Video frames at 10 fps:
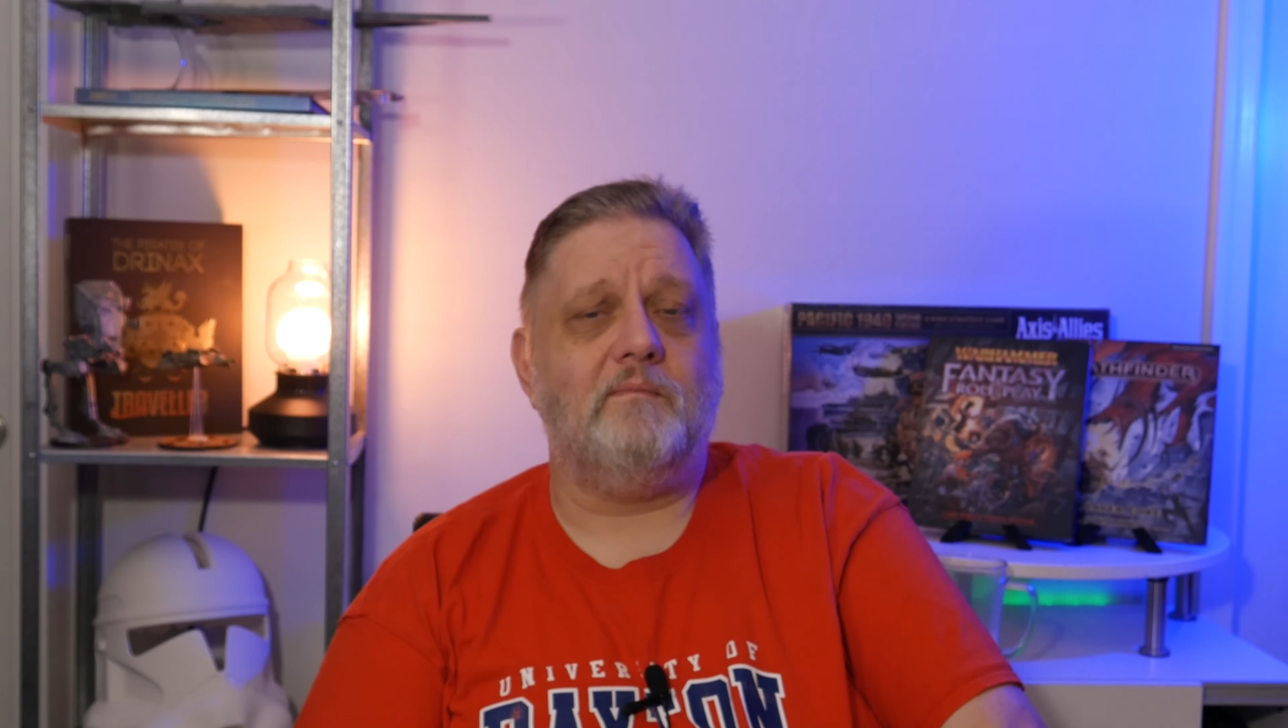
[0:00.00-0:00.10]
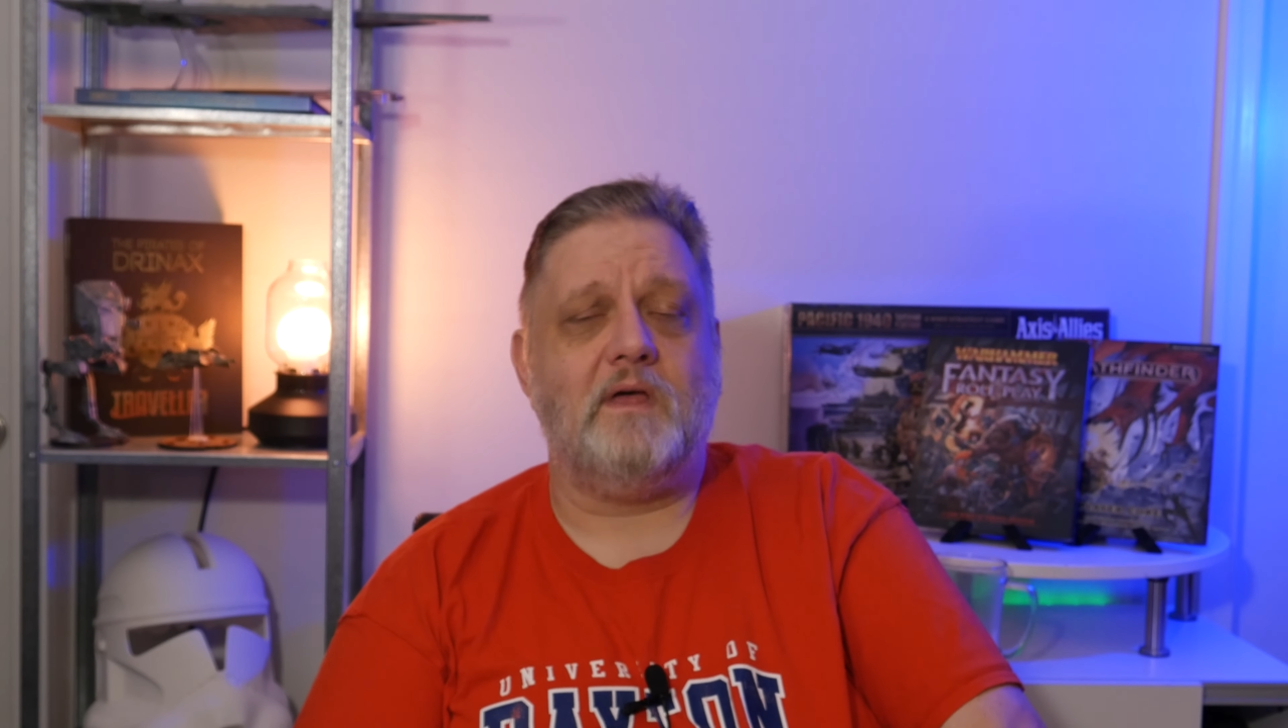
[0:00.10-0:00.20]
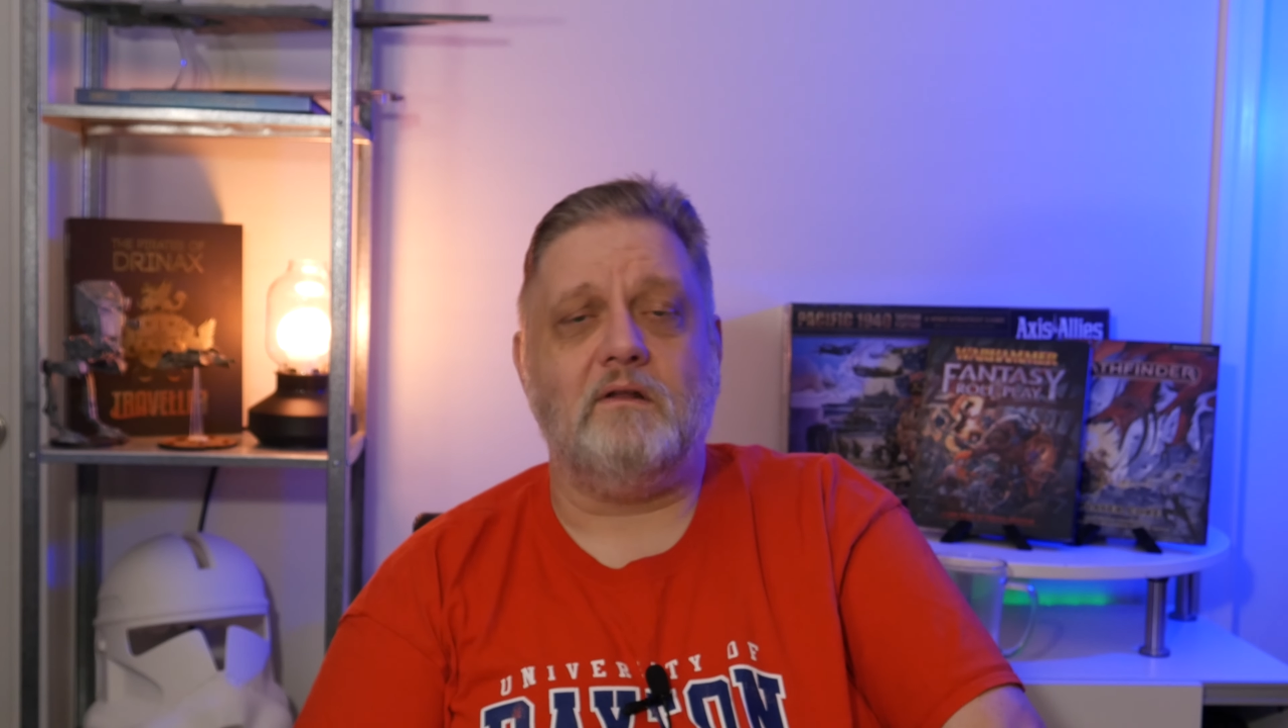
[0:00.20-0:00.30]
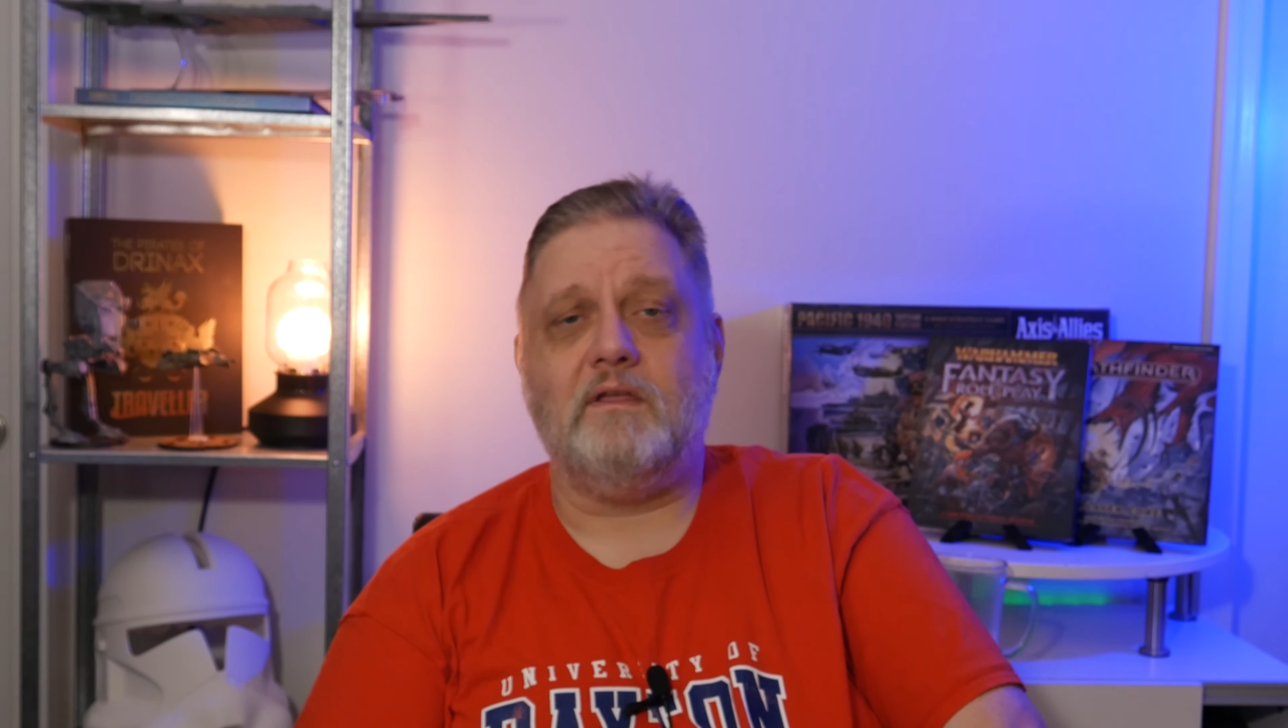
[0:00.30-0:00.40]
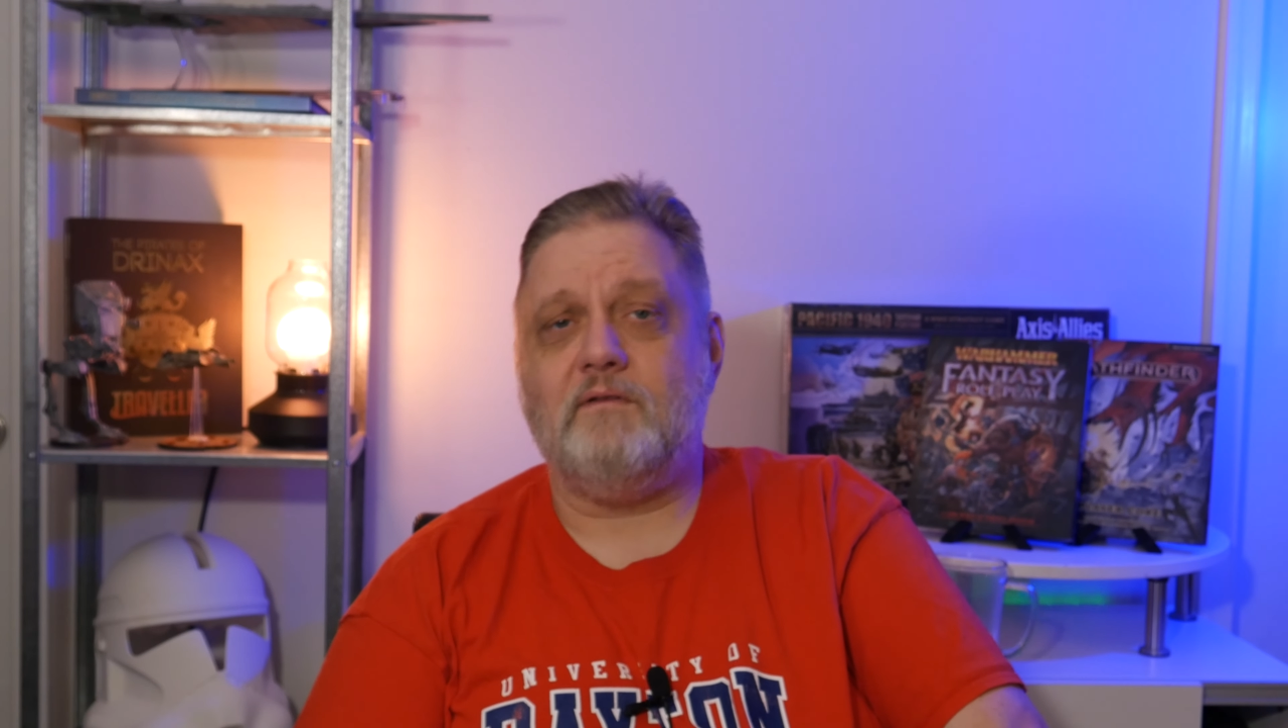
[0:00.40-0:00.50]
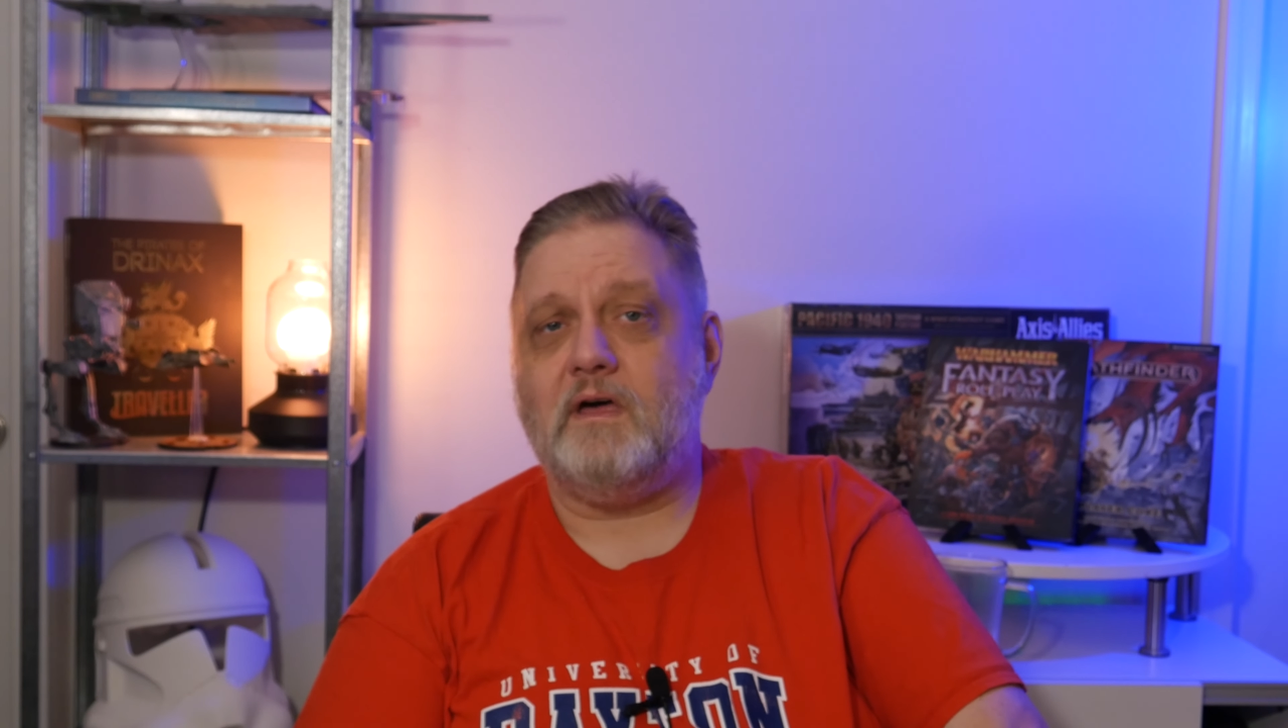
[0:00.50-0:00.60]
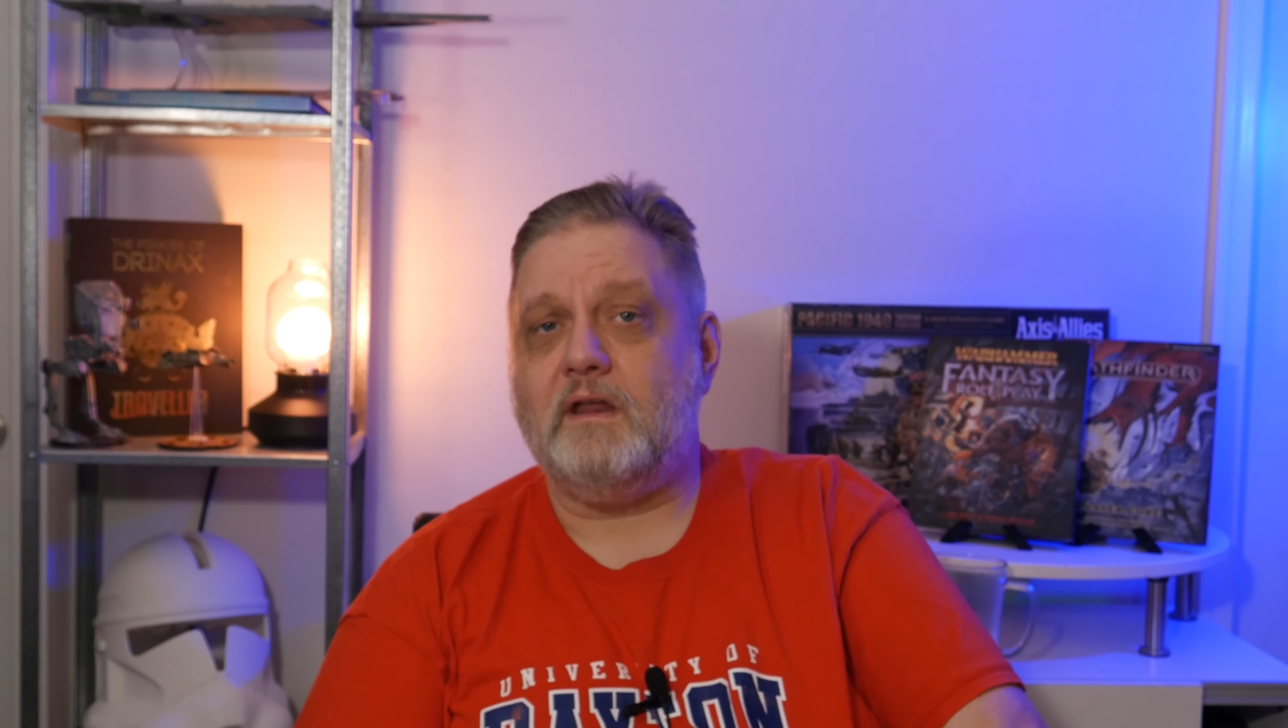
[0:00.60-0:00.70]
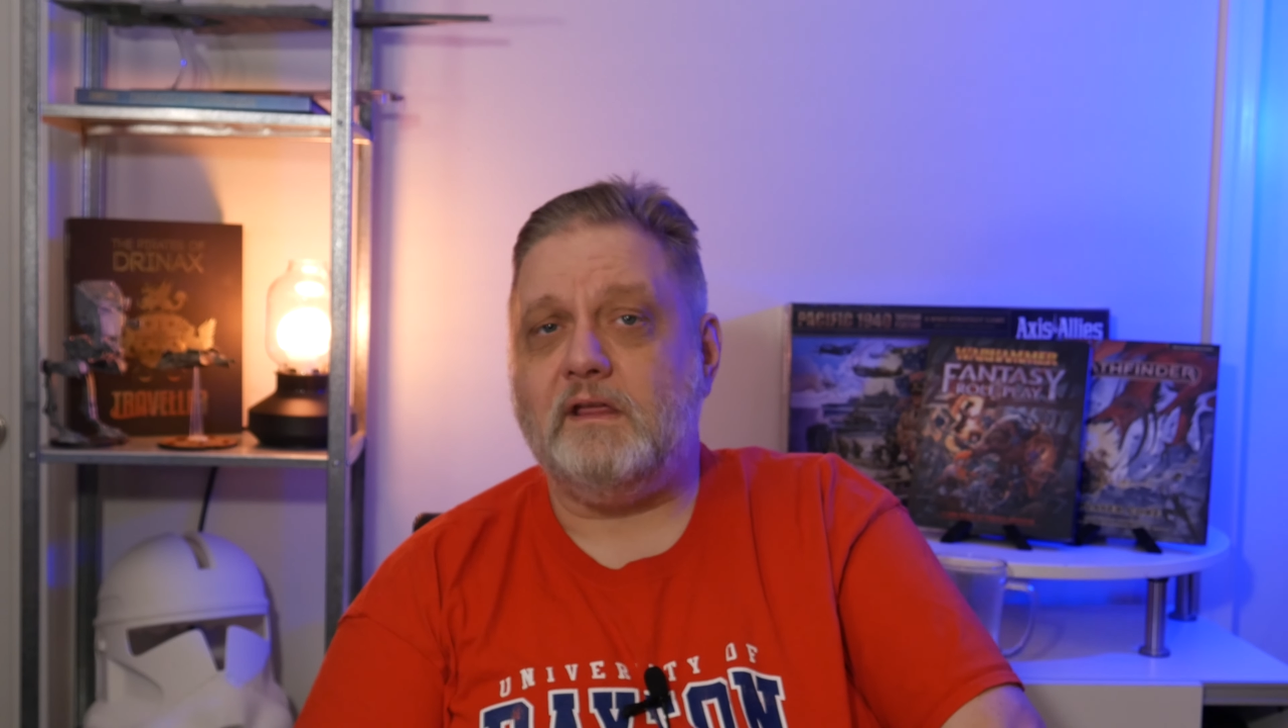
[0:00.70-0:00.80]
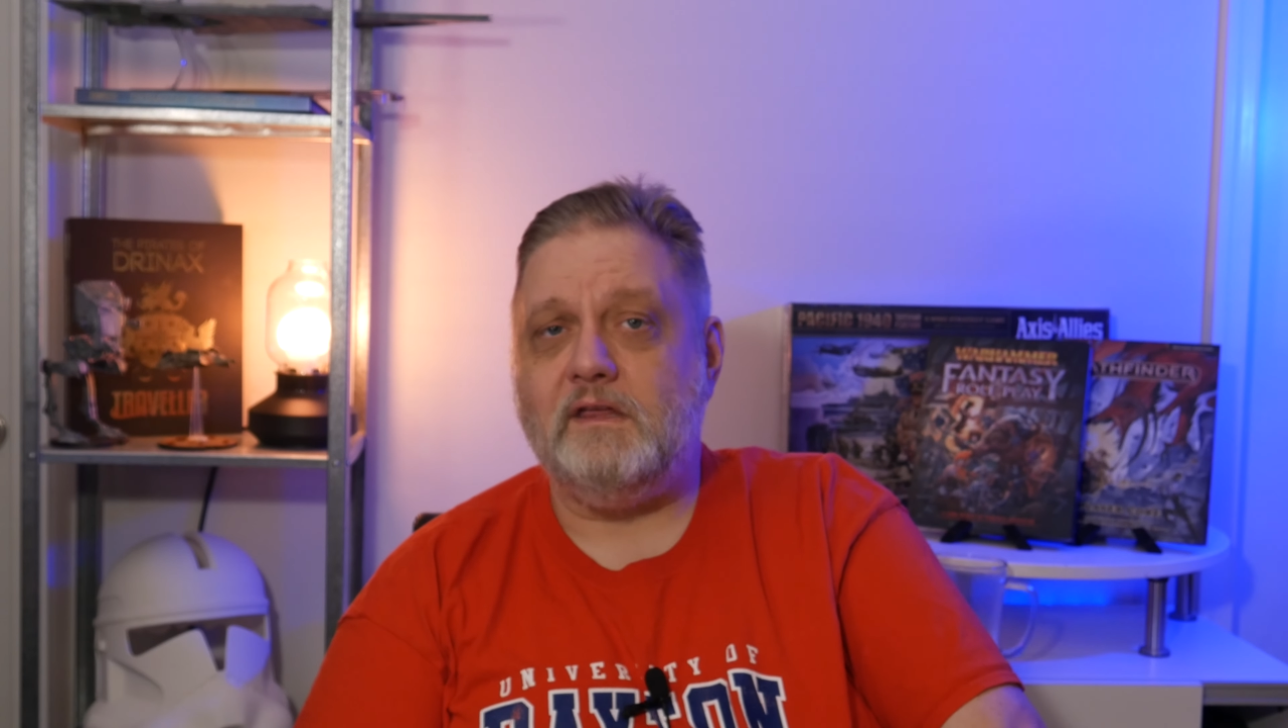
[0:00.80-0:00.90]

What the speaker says: That'll give out a